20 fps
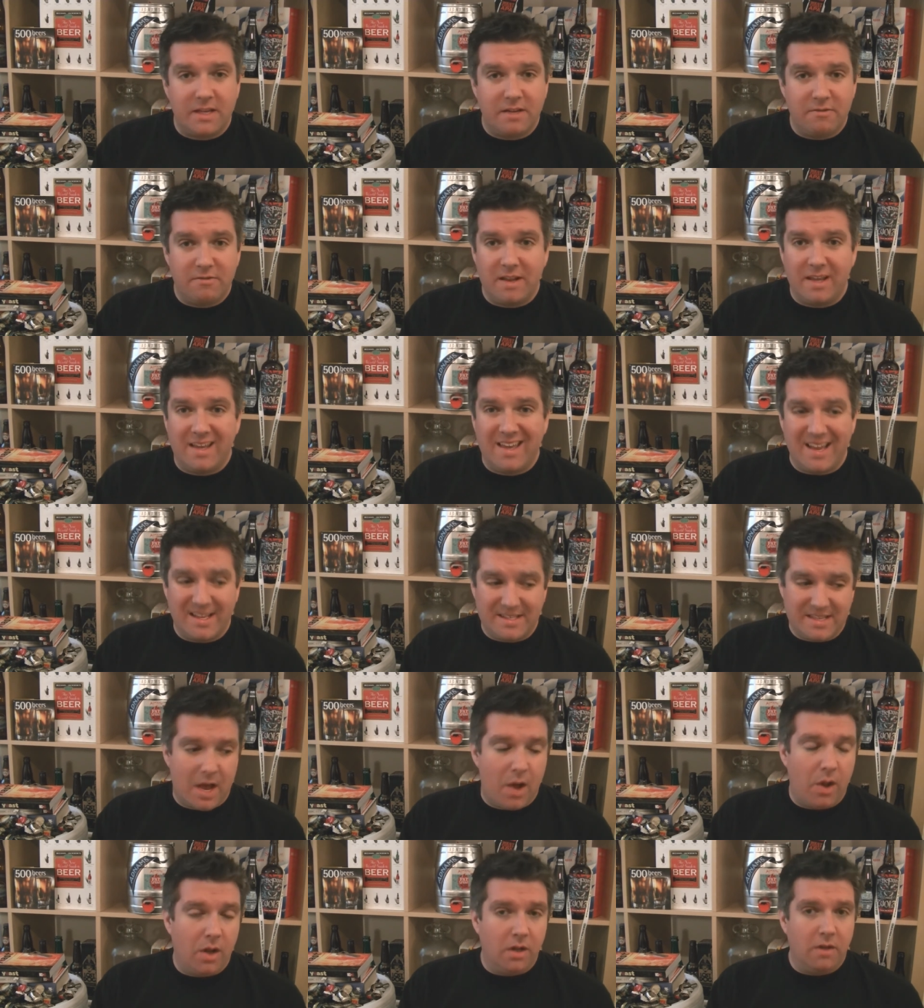It really kicked
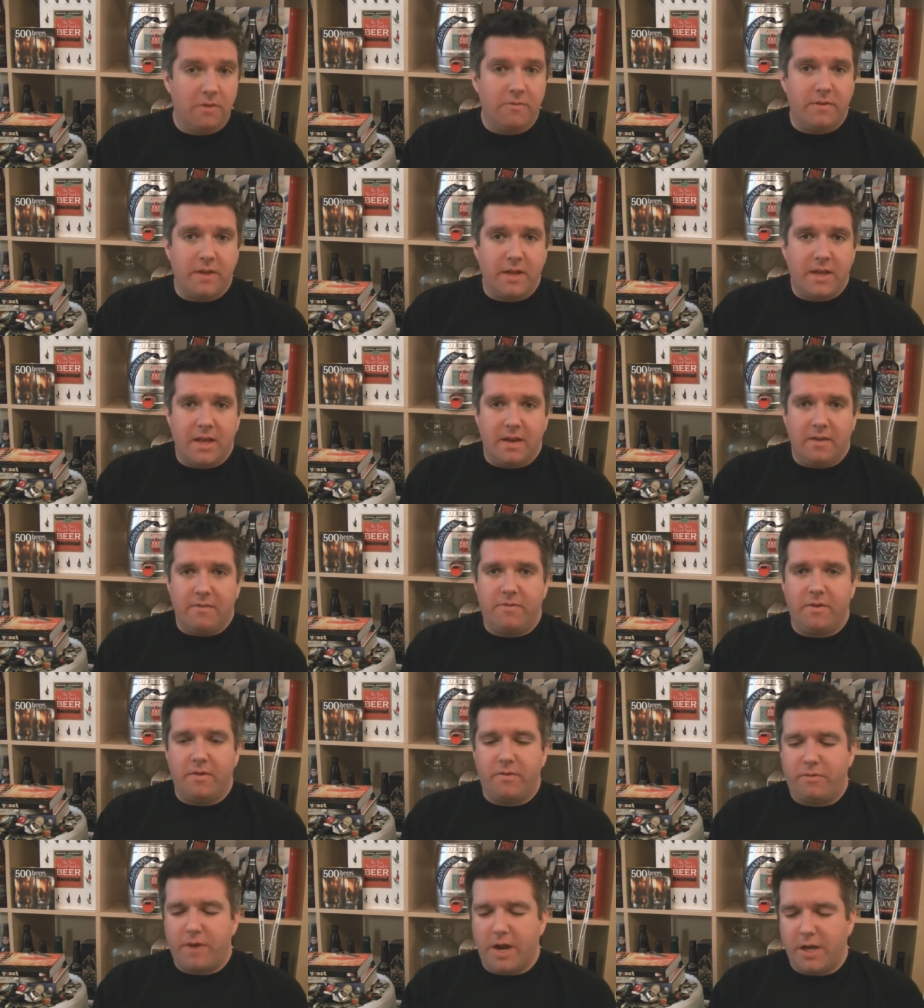out a lovely kind of
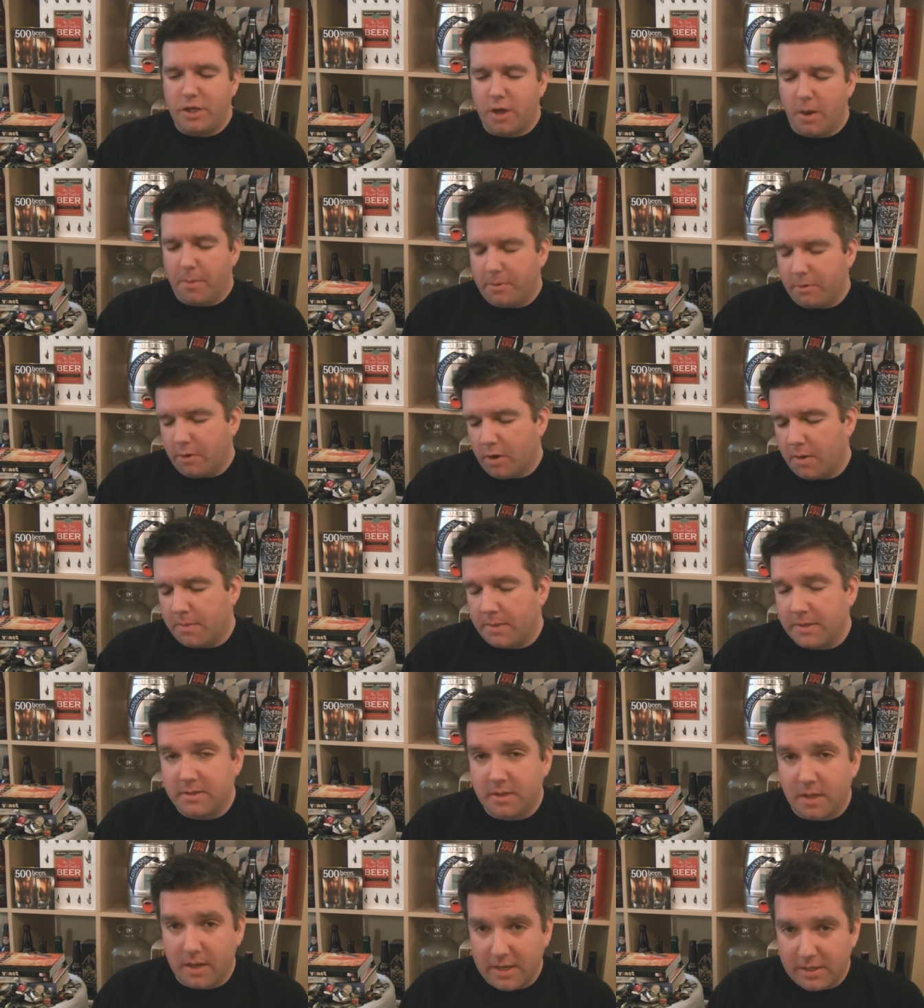fresh hop aroma.
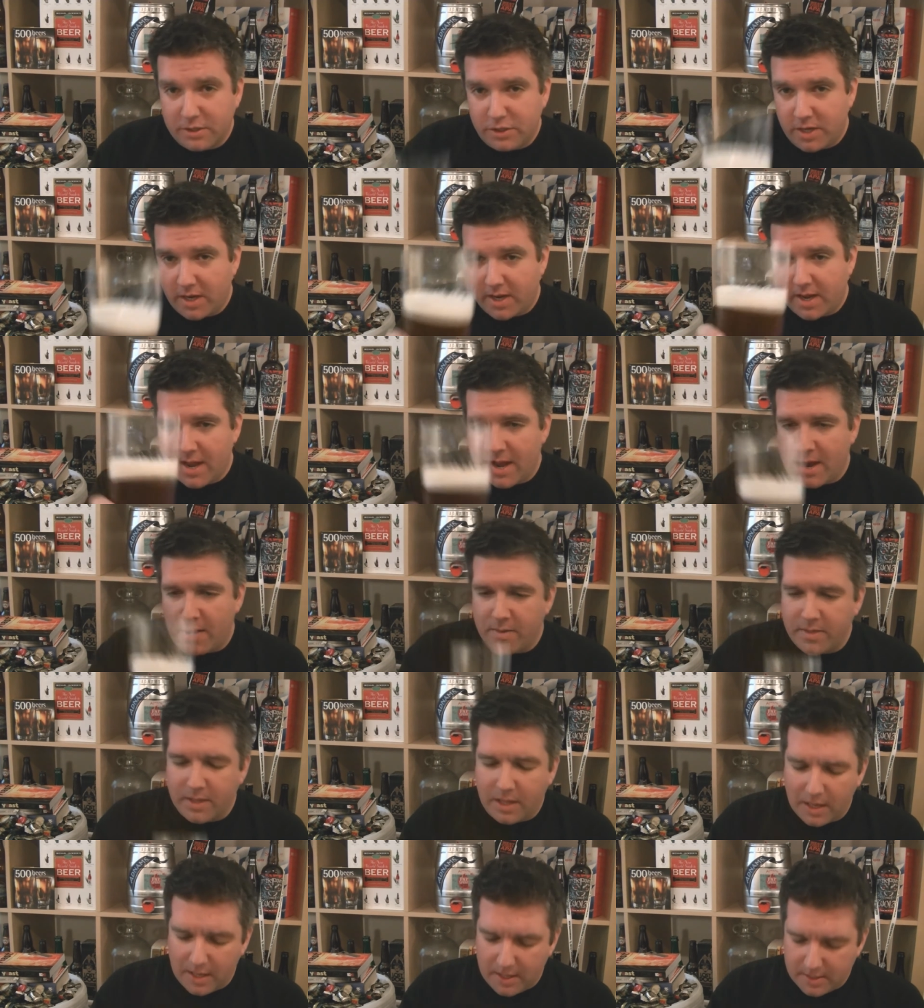So let's check it out in
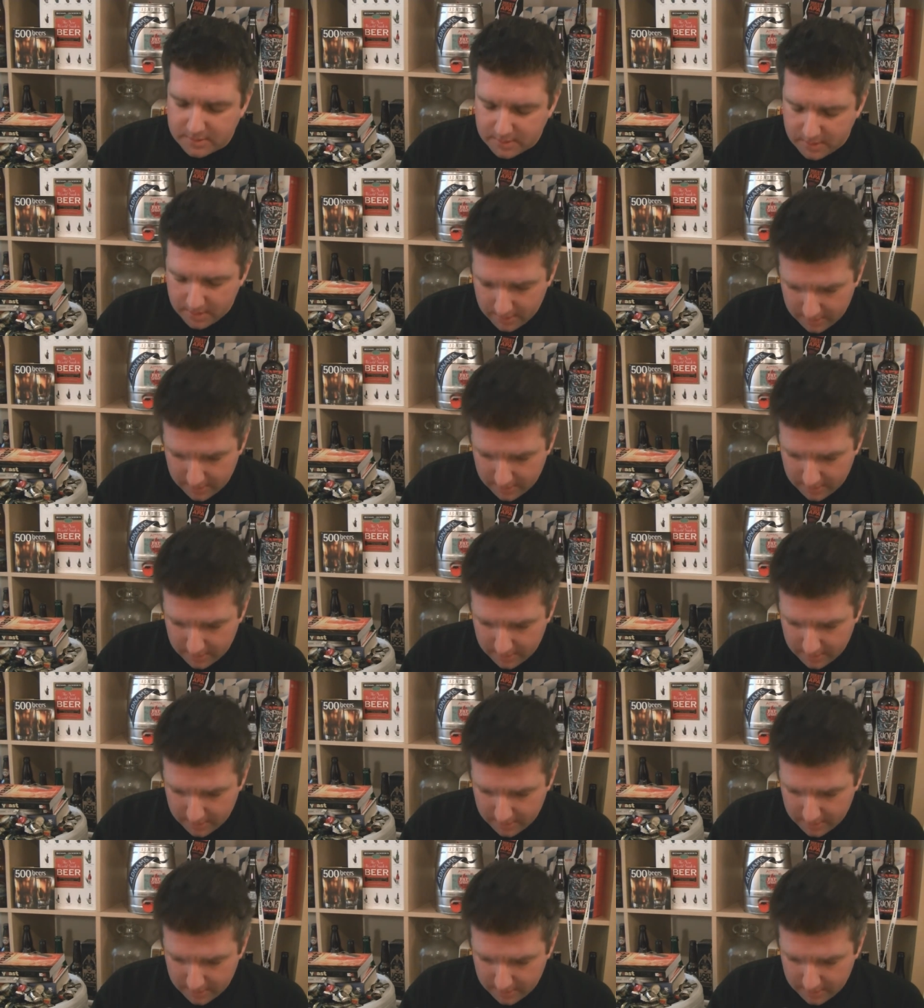the glass.